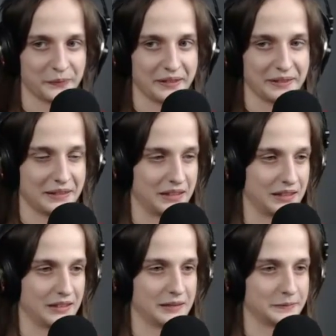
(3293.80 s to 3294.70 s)

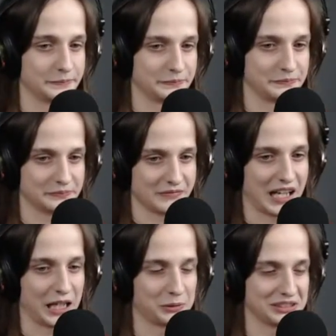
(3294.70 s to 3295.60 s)

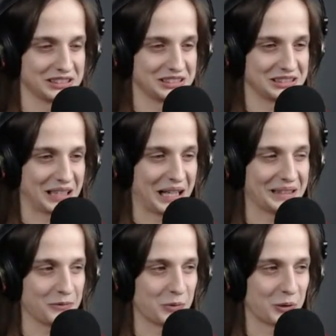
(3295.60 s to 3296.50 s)
I was kind
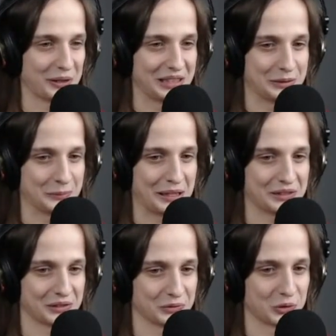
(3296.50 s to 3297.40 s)
of worried it might
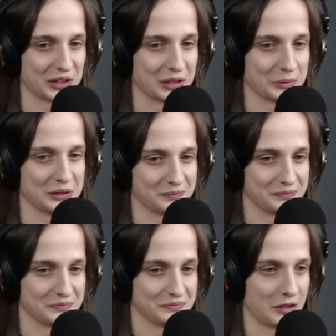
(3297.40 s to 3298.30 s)
not work, but
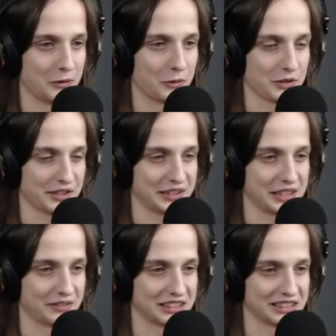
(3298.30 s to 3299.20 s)
fortunately
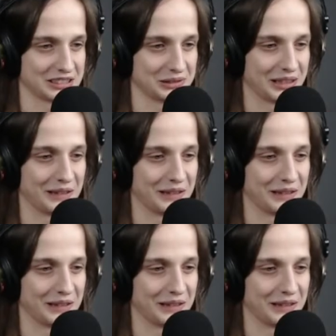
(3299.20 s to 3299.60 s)
everything's okay.